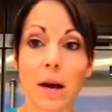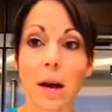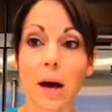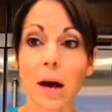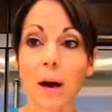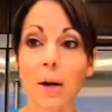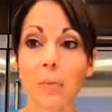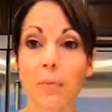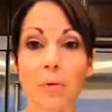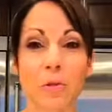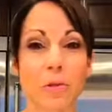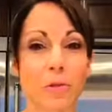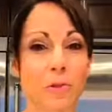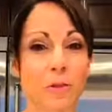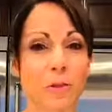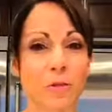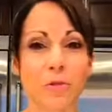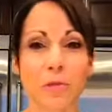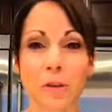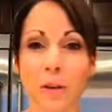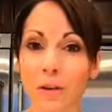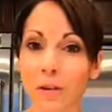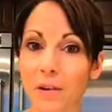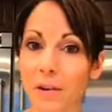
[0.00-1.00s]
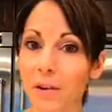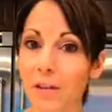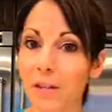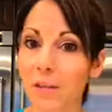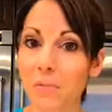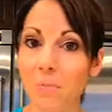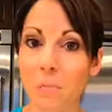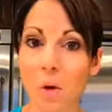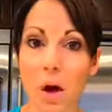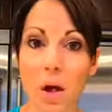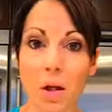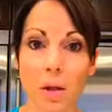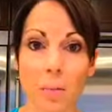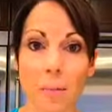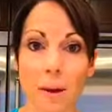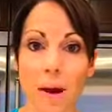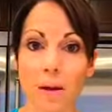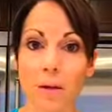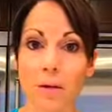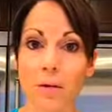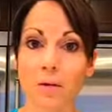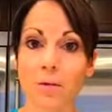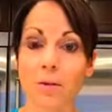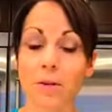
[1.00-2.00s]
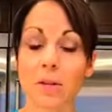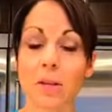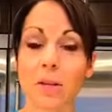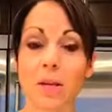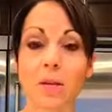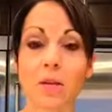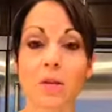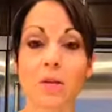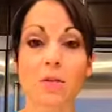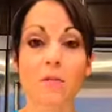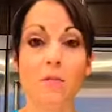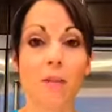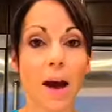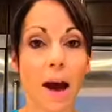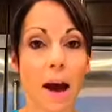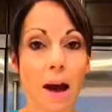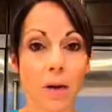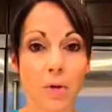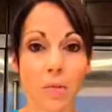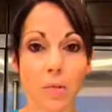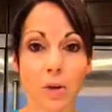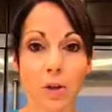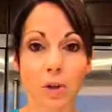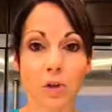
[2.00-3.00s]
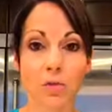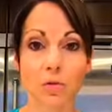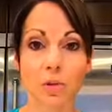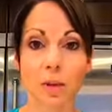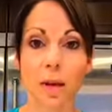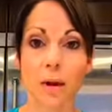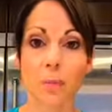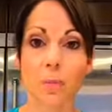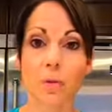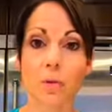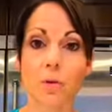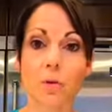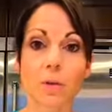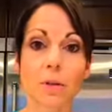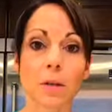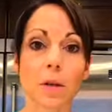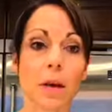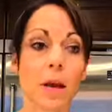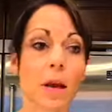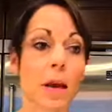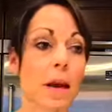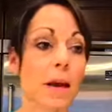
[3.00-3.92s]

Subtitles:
but there's a very small amount of those things, so you've got to read your labels.